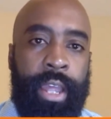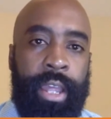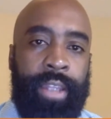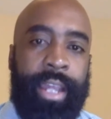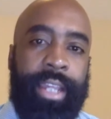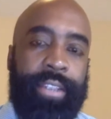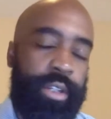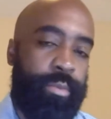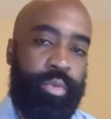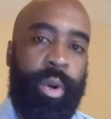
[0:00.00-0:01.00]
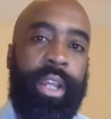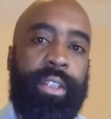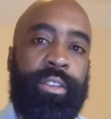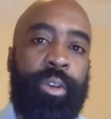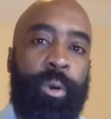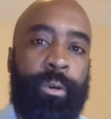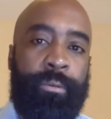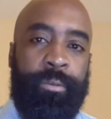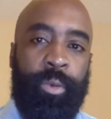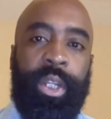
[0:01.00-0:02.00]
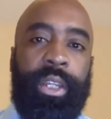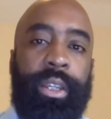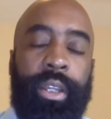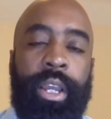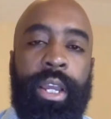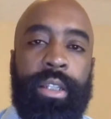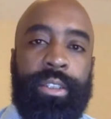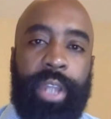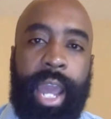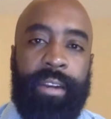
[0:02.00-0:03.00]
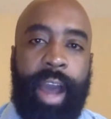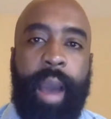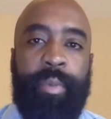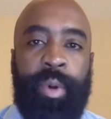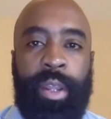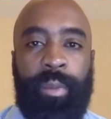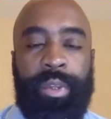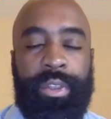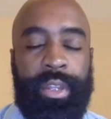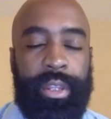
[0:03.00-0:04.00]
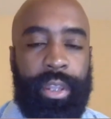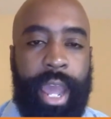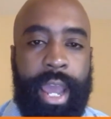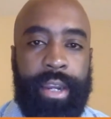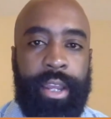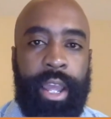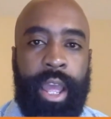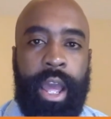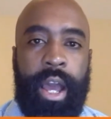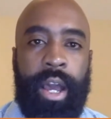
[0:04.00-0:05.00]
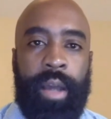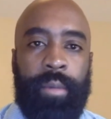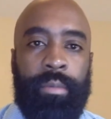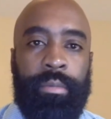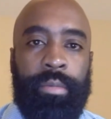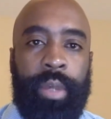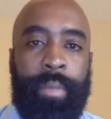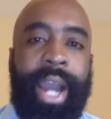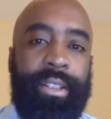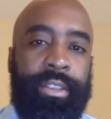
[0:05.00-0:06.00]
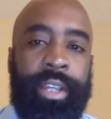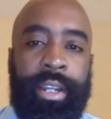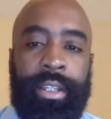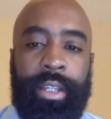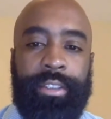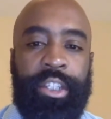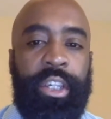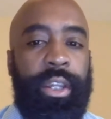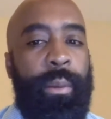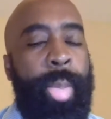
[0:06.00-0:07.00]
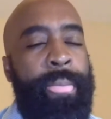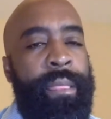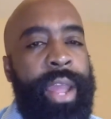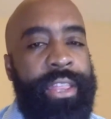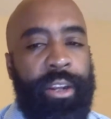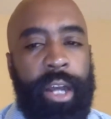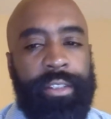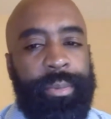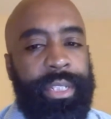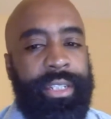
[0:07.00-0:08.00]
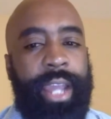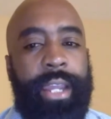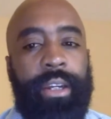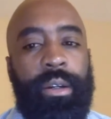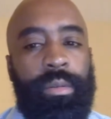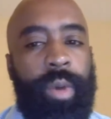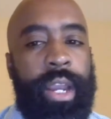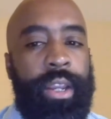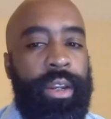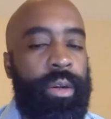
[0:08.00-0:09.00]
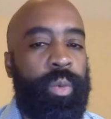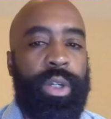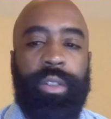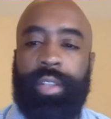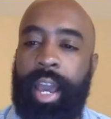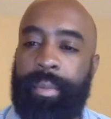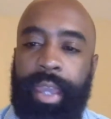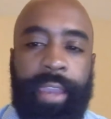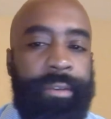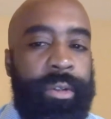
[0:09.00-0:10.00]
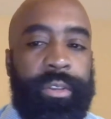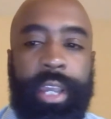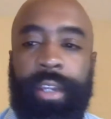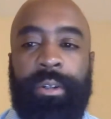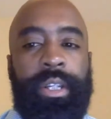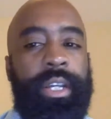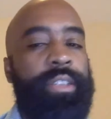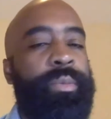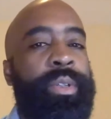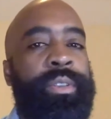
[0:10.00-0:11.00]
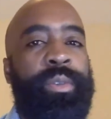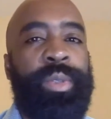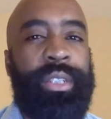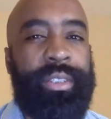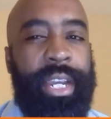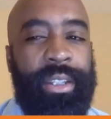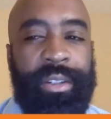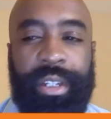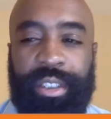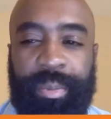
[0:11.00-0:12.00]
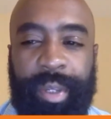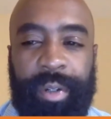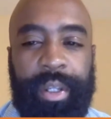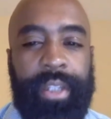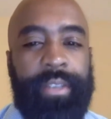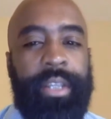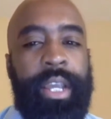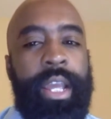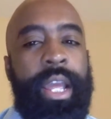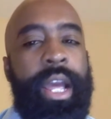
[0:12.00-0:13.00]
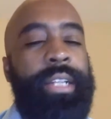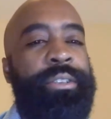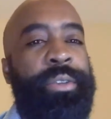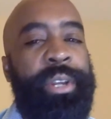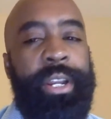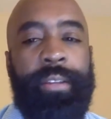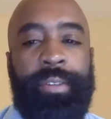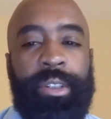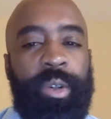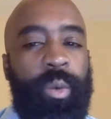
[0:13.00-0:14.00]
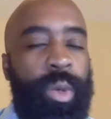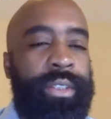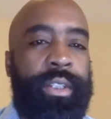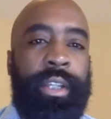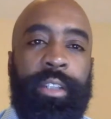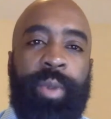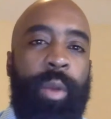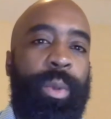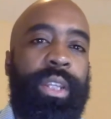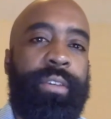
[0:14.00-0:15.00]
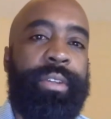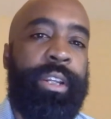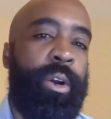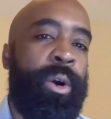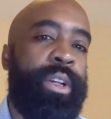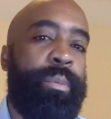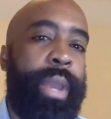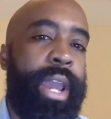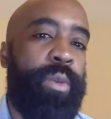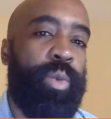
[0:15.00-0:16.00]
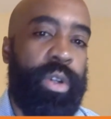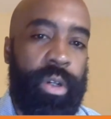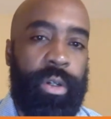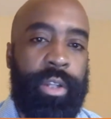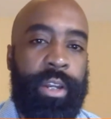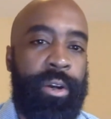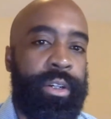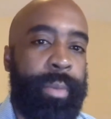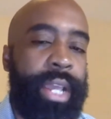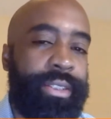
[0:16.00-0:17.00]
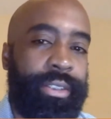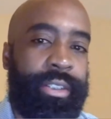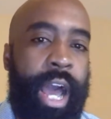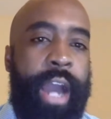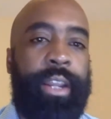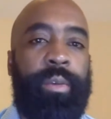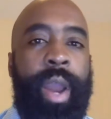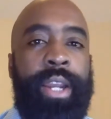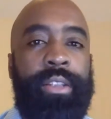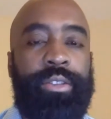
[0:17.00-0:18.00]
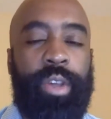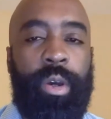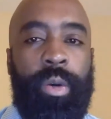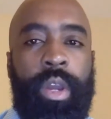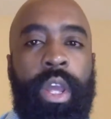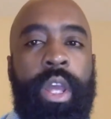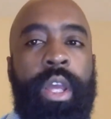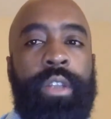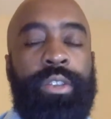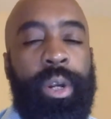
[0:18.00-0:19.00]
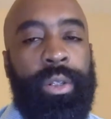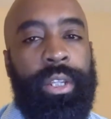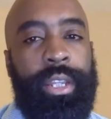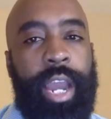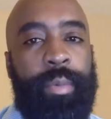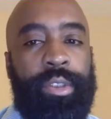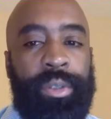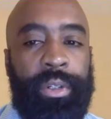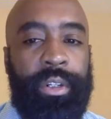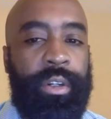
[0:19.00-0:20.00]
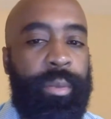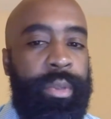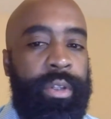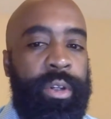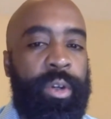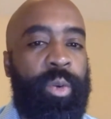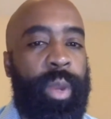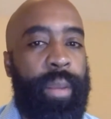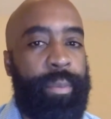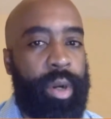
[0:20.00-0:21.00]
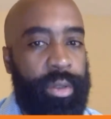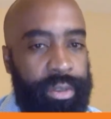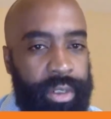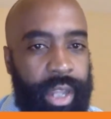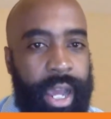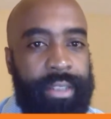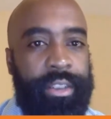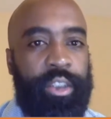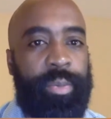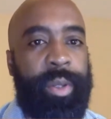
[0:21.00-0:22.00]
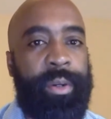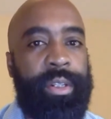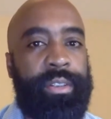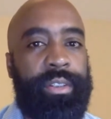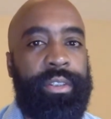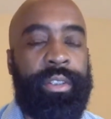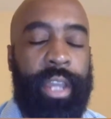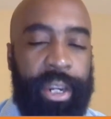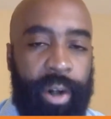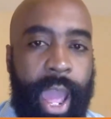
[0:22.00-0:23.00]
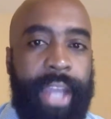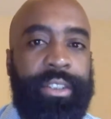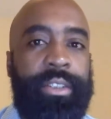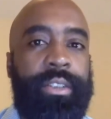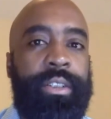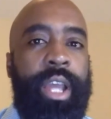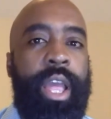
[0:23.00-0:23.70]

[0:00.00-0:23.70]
like it's embraced or free to kind of operate within that mindset is key. And then ultimately data, right? Real-time behavioral data on customers to really tailor an experience to their individual wants and right? We live in an on-demand world, an on-demand society, right? And so certainly the opportunity to create personalized experiences and interactions